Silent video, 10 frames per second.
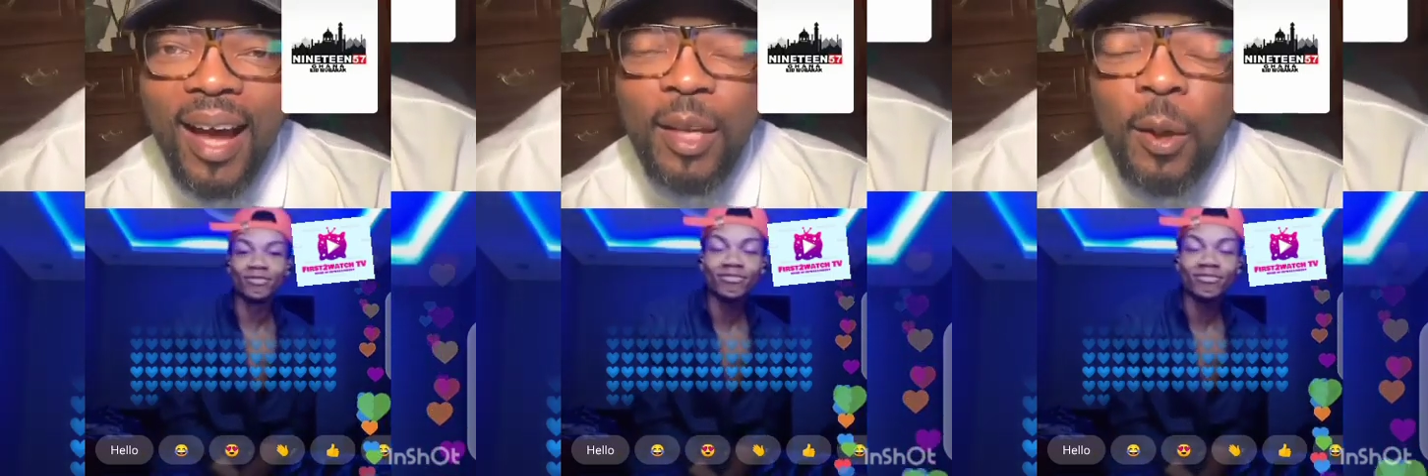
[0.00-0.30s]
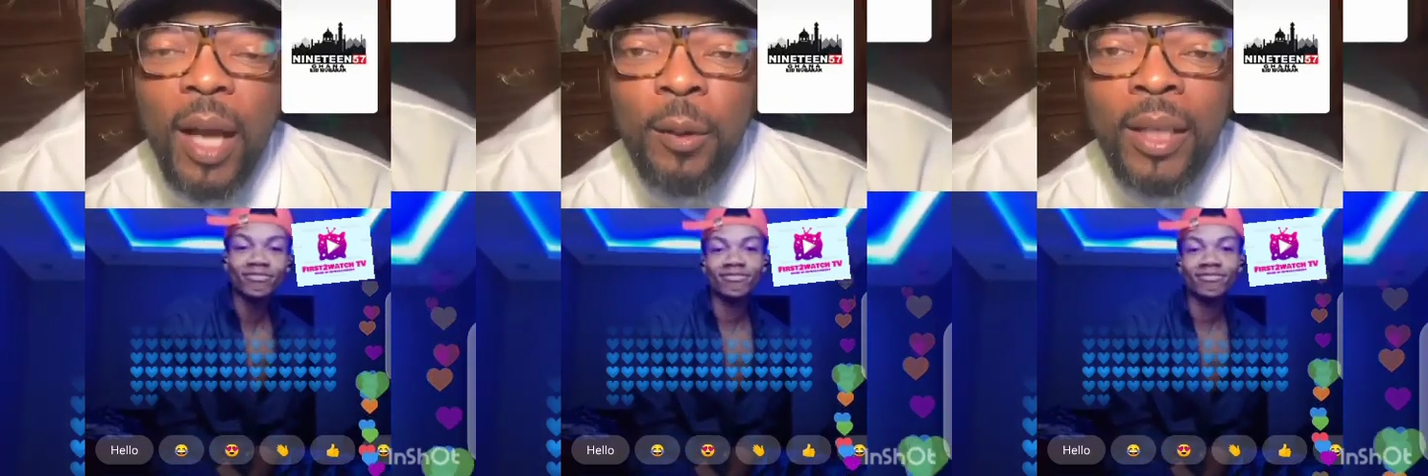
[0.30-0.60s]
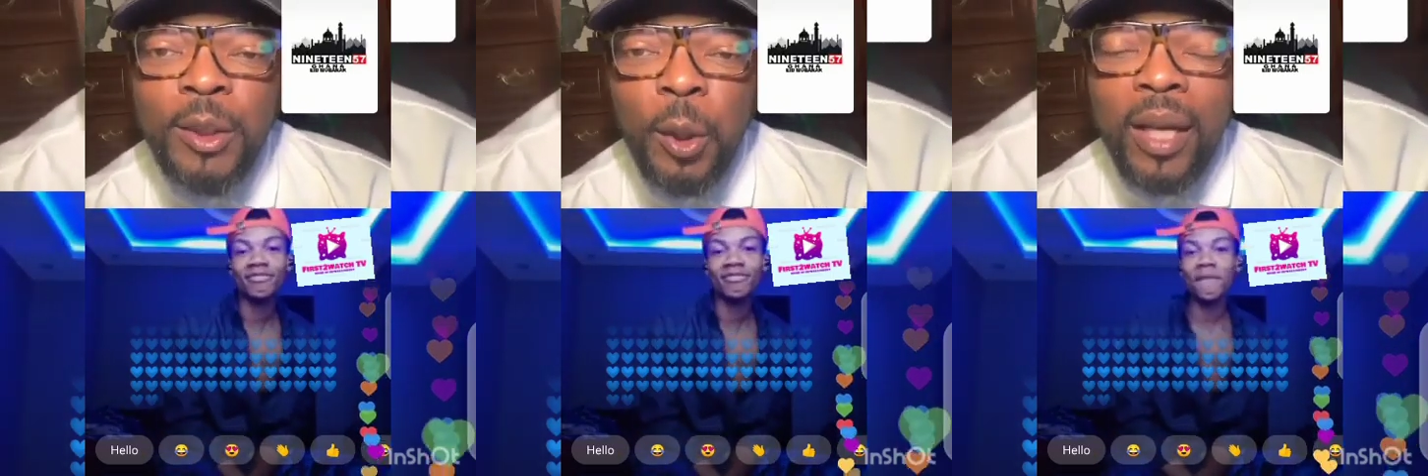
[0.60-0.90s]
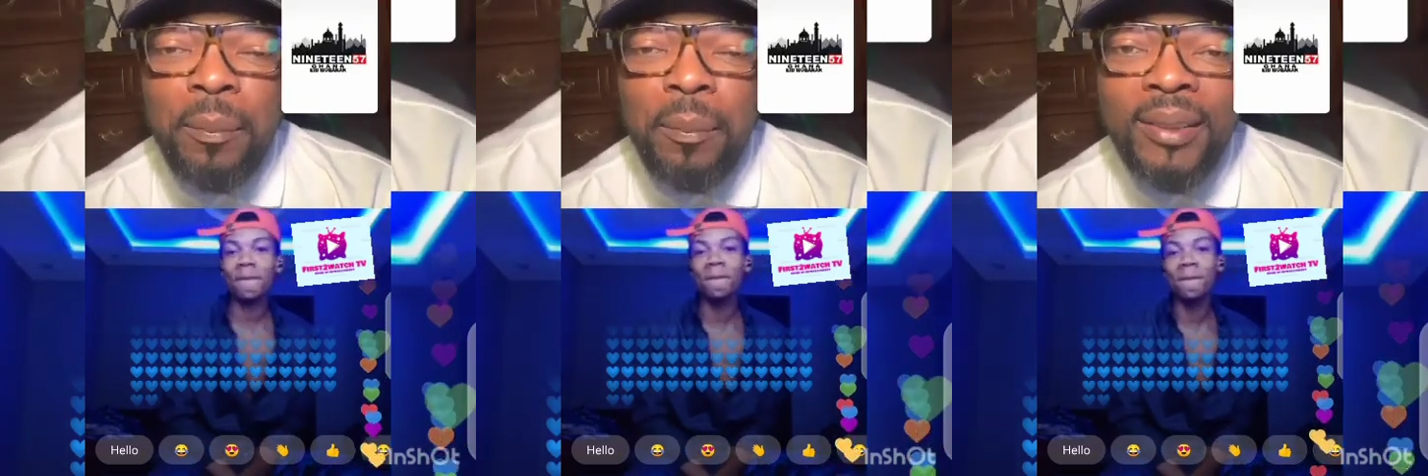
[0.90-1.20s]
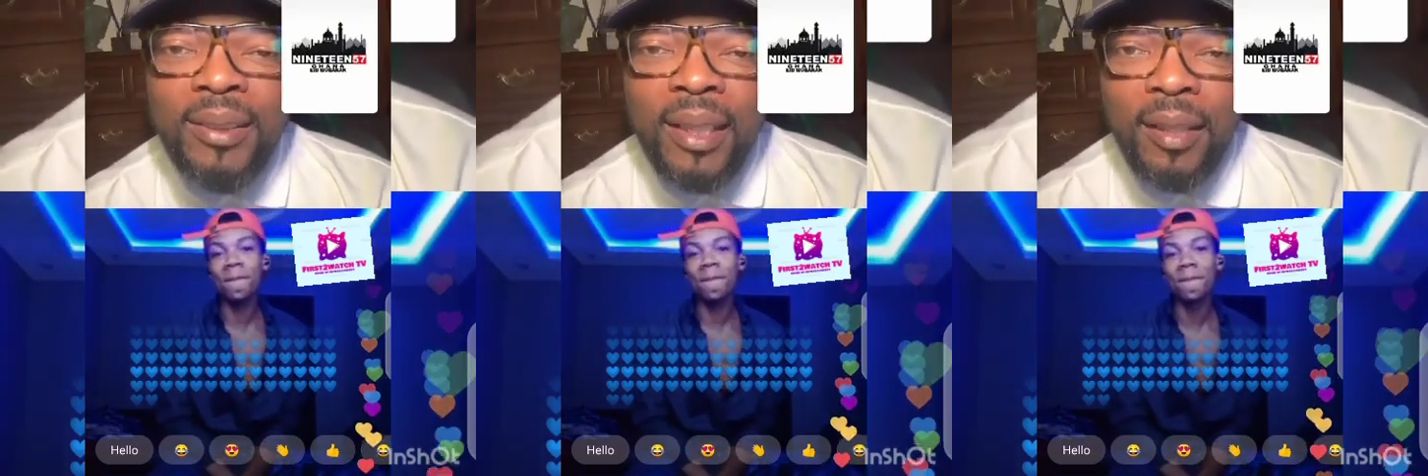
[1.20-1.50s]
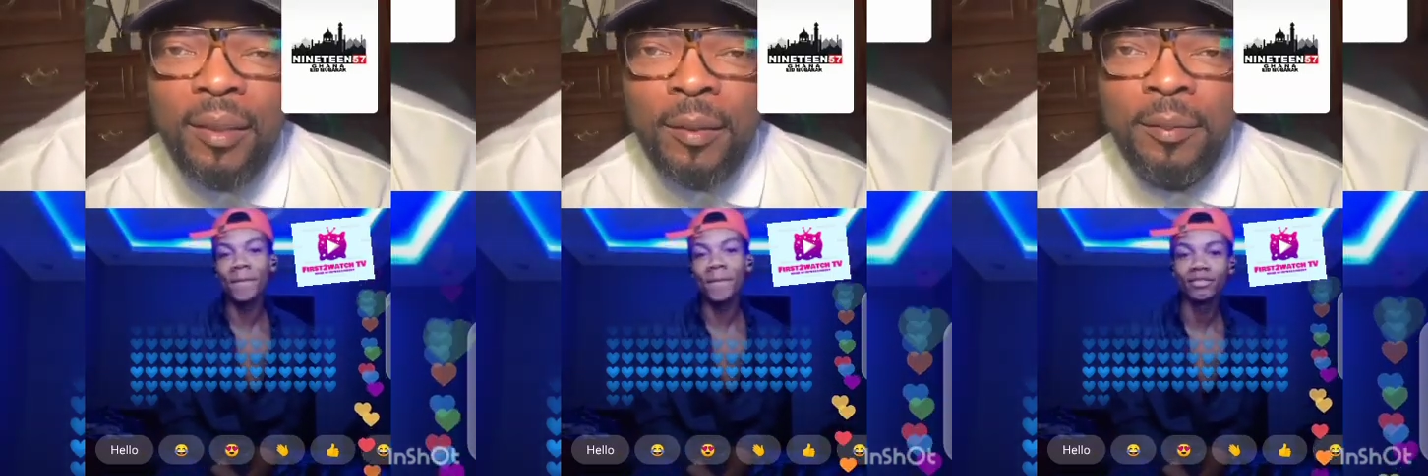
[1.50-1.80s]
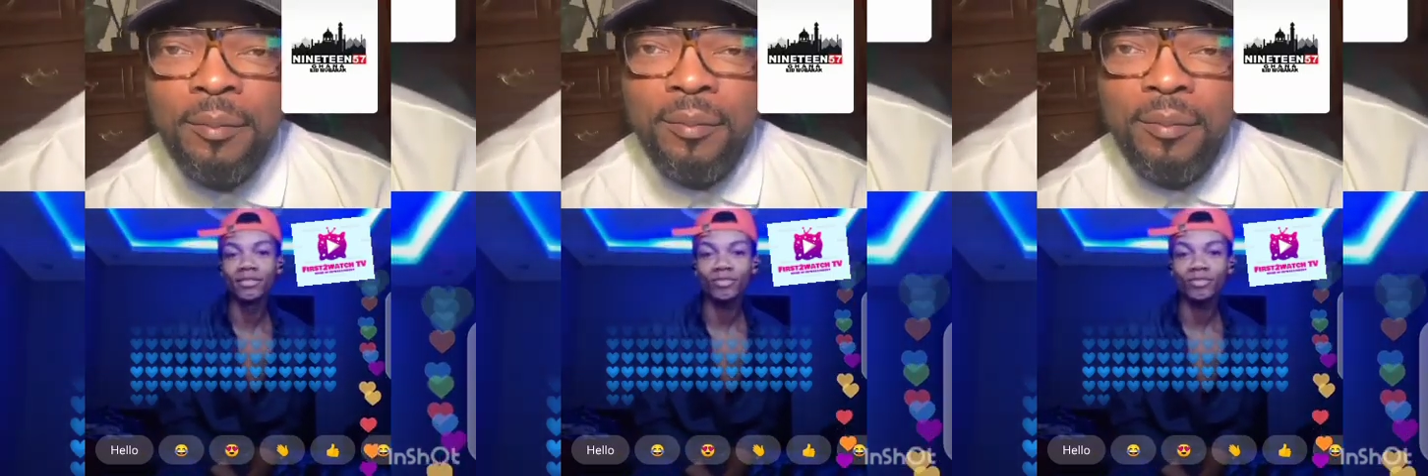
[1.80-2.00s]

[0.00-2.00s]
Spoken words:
I know. Are you enjoying being single?